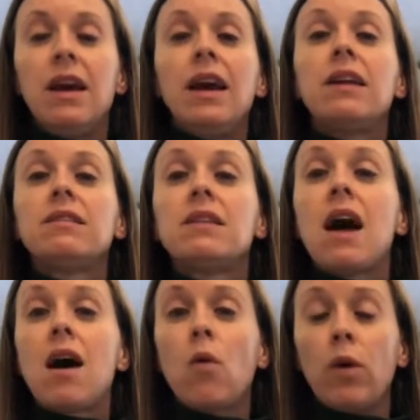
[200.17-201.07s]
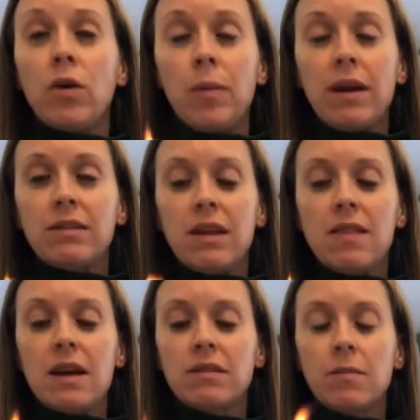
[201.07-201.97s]
It is not oil based, and
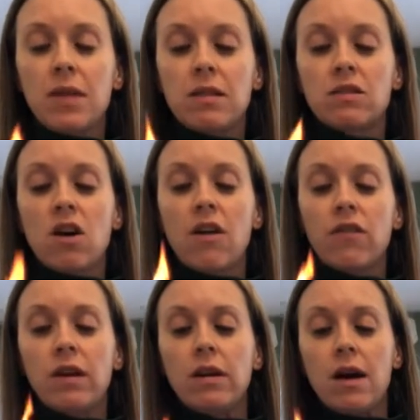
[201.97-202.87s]
that's something that's often